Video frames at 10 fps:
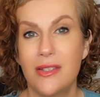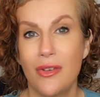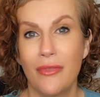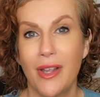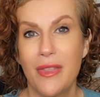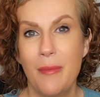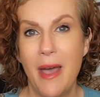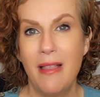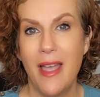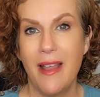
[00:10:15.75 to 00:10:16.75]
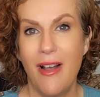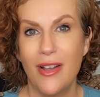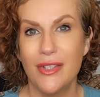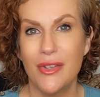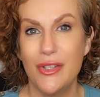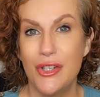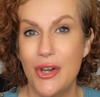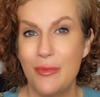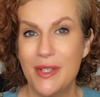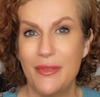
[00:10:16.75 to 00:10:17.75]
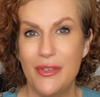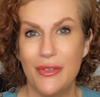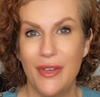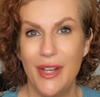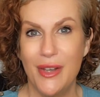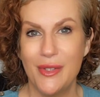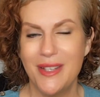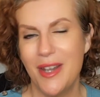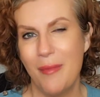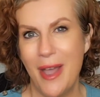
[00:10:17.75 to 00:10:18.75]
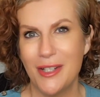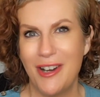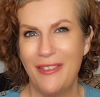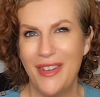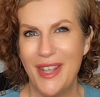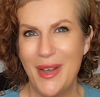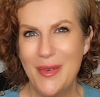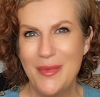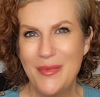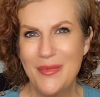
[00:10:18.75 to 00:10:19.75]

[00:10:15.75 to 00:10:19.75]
and don't forget the bell icon so that you don't miss future videos. Now back to our video.